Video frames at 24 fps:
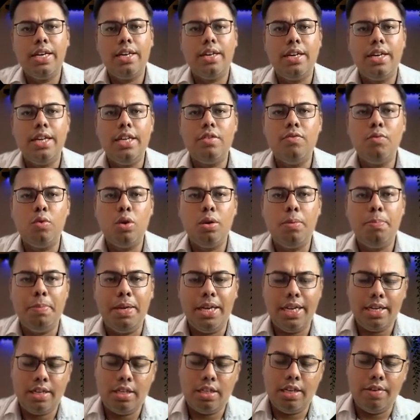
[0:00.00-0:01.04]
it won't
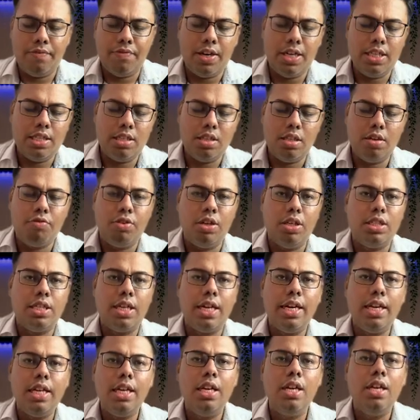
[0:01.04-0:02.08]
make difference in the
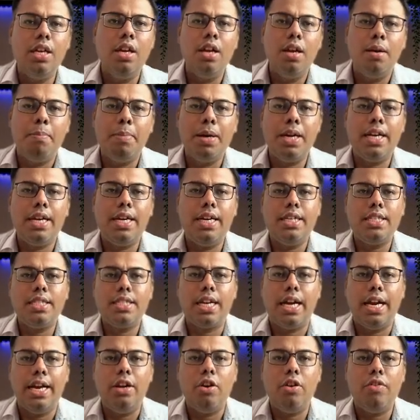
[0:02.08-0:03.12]
functionality, but it's
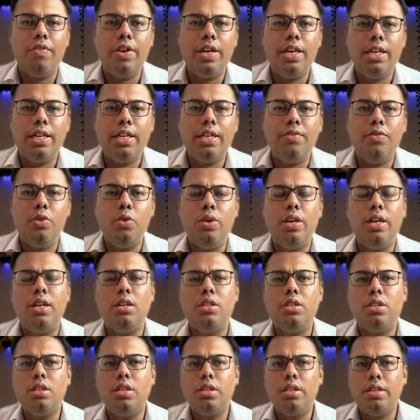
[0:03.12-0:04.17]
kind of a give you a
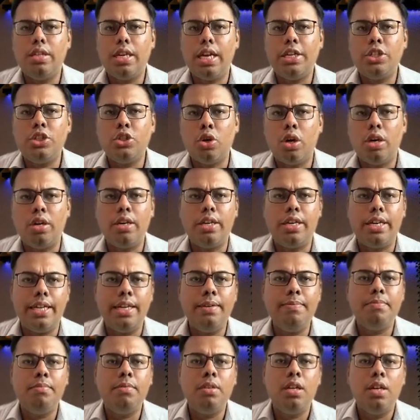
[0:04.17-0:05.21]
like shorter
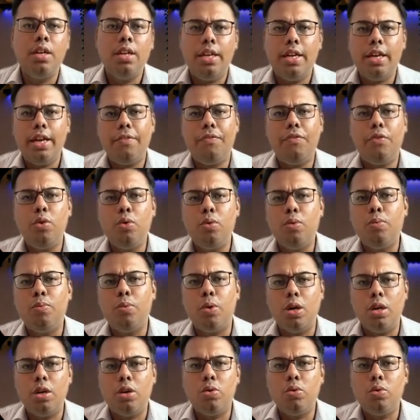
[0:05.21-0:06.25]
name if you
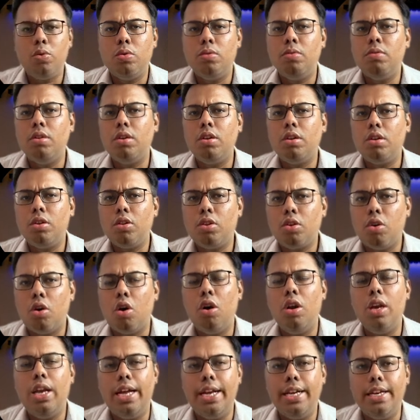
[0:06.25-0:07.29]
want to
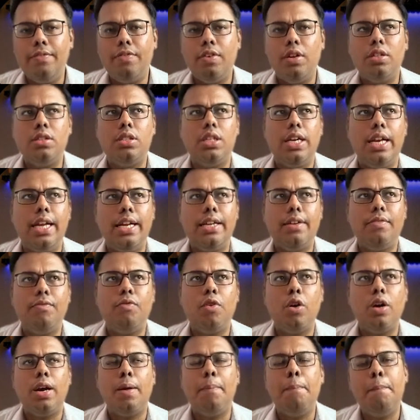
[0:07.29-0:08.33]
call any function. Like
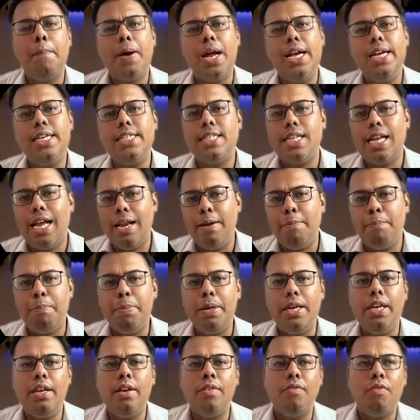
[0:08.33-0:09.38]
for numpy it's
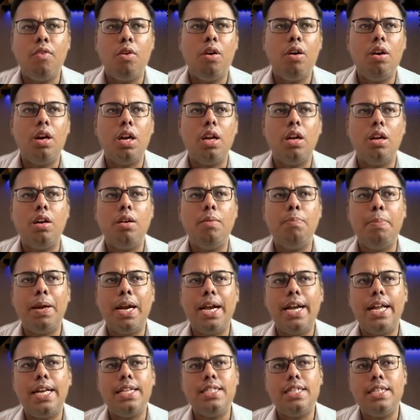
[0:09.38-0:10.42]
np, for
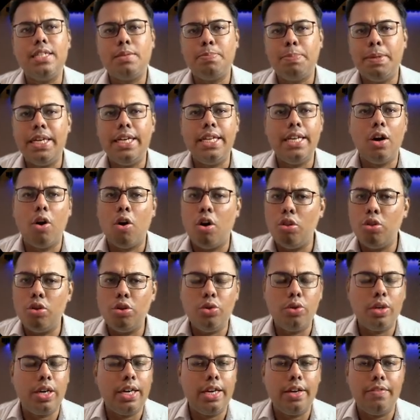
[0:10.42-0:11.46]
pandas it's pd. Although
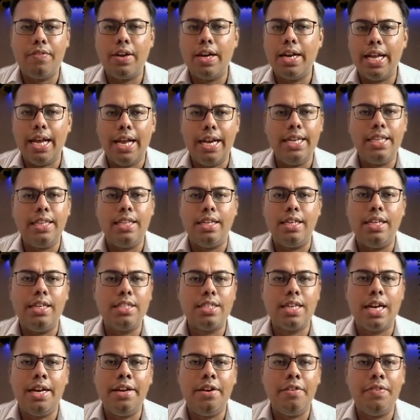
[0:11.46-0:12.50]
you can define anything, it's
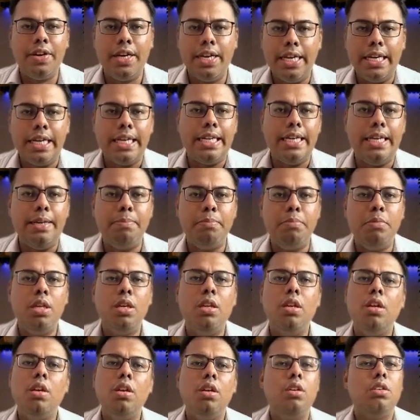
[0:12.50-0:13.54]
kind of a nickname,
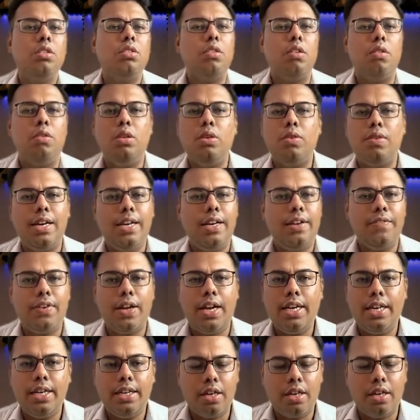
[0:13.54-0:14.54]
so you can define it